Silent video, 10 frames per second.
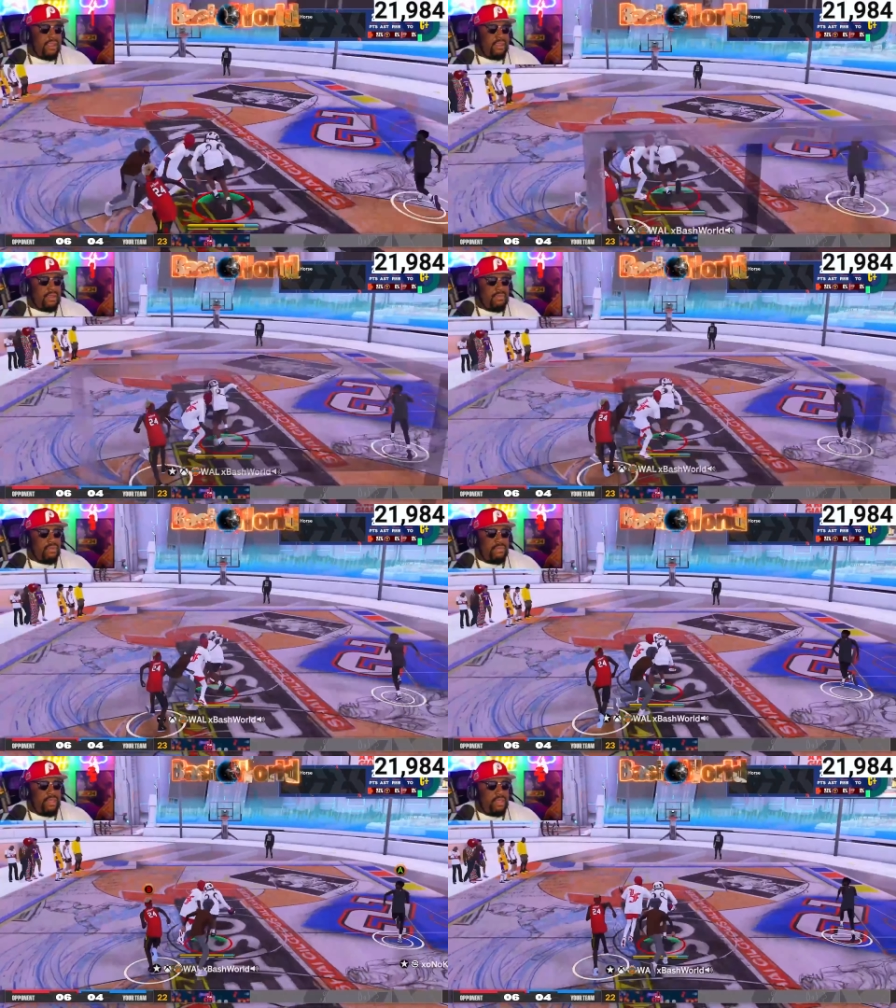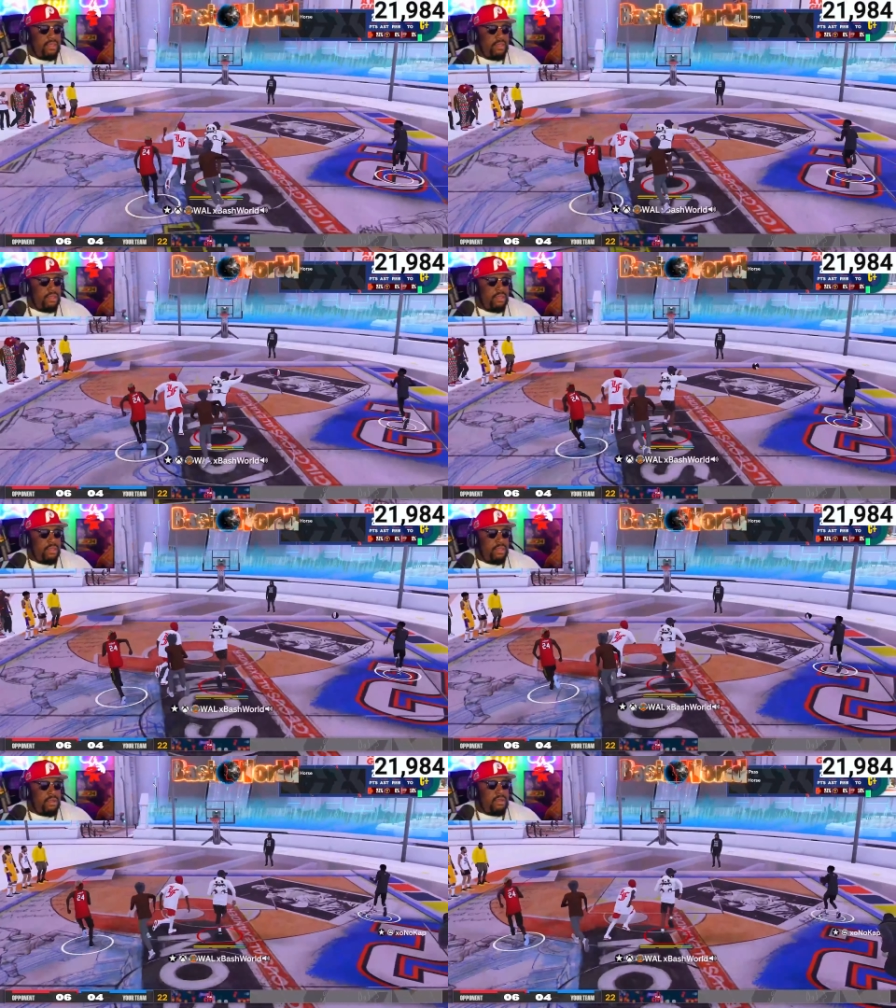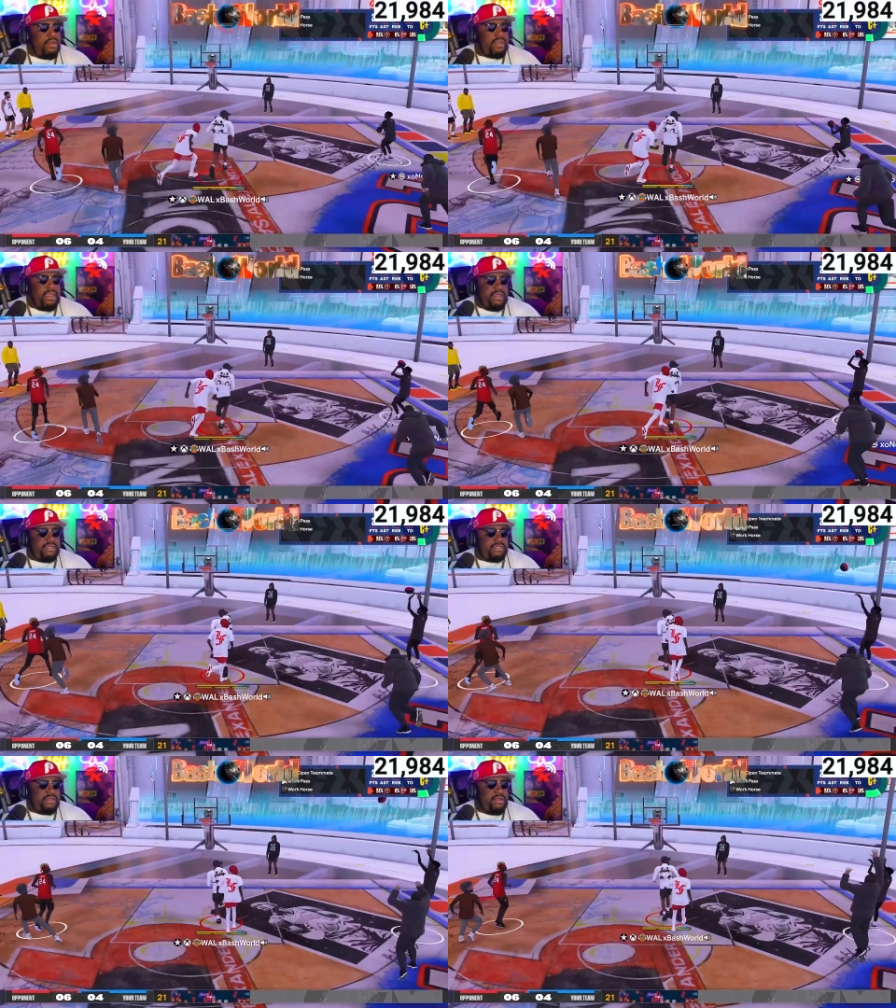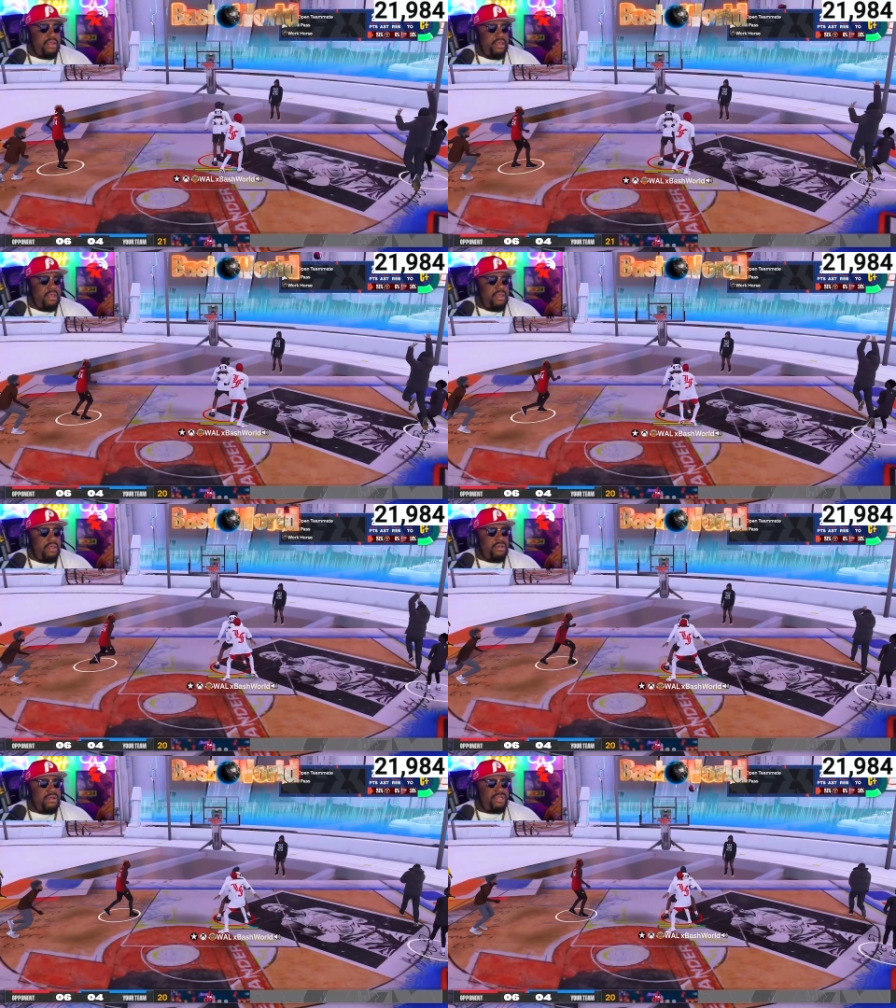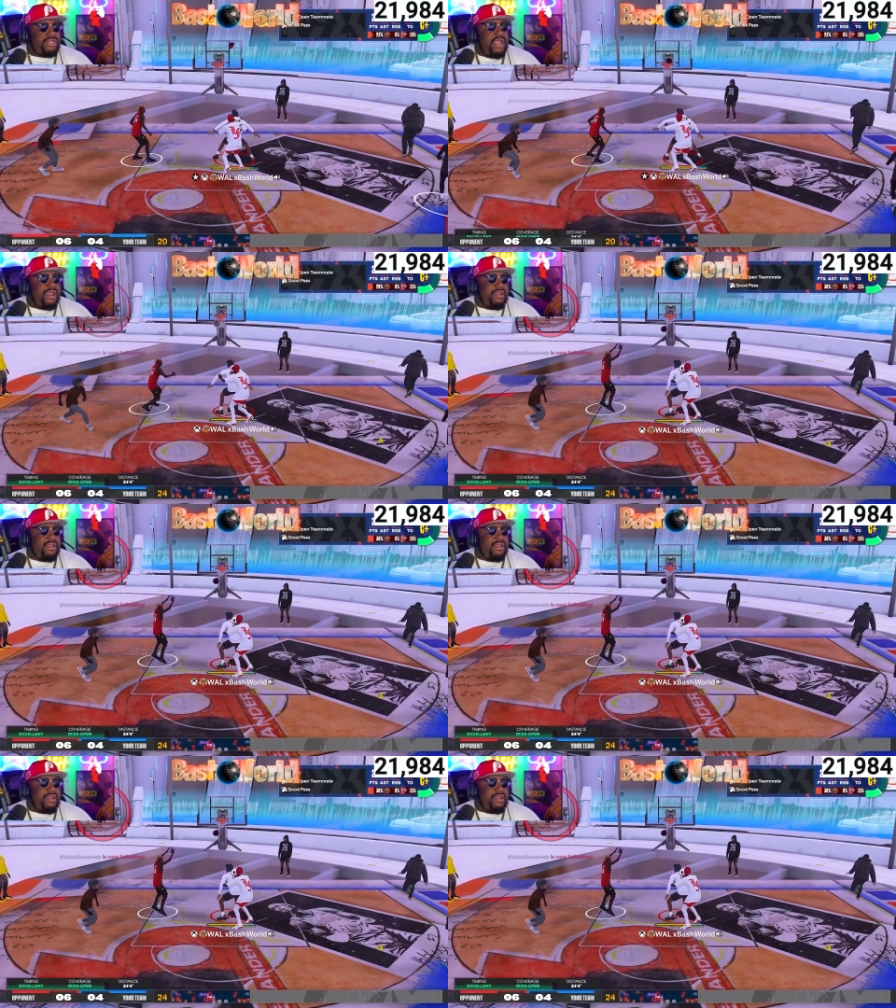that. Come on, man. Cookies. Good shot,